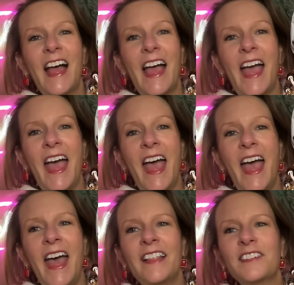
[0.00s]

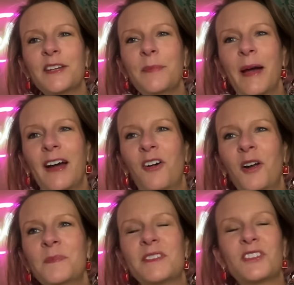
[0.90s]
Look at my
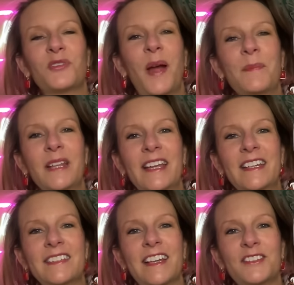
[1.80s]
arms trembling
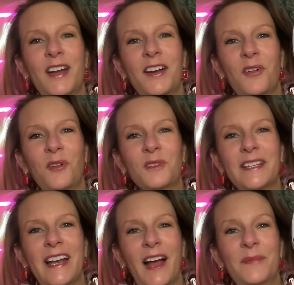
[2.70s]
as I try to hold
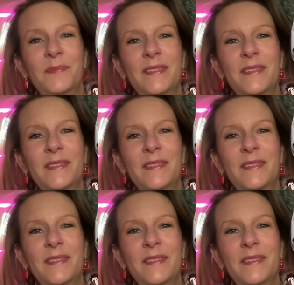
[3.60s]
it up.